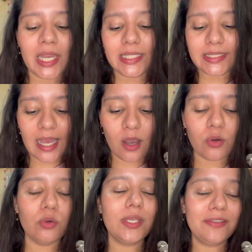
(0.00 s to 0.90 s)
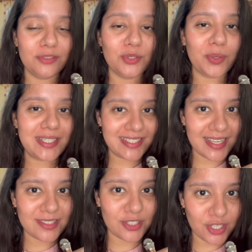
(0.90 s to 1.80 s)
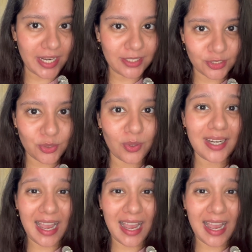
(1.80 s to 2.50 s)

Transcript: Now even though it says shine control,